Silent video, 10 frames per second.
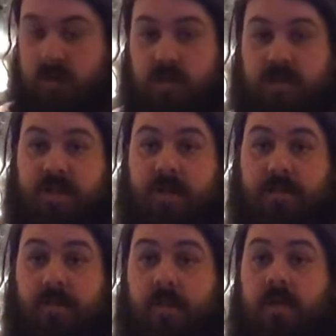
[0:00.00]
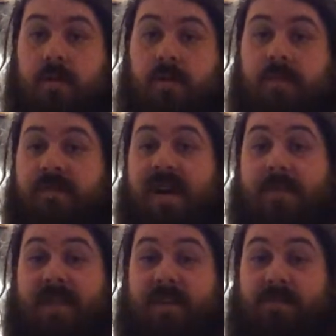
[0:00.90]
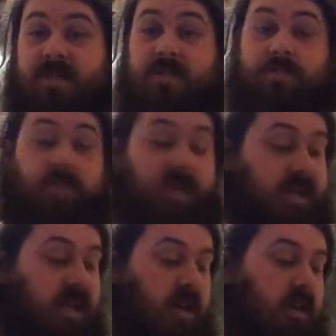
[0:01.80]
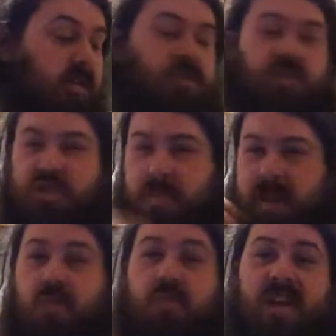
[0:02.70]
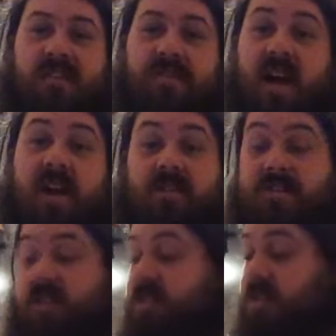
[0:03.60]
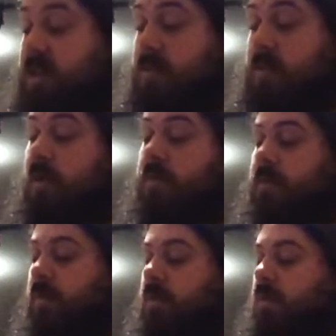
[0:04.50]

some fat beams by DR, just to make it really fat, because that's the sound I'm going for.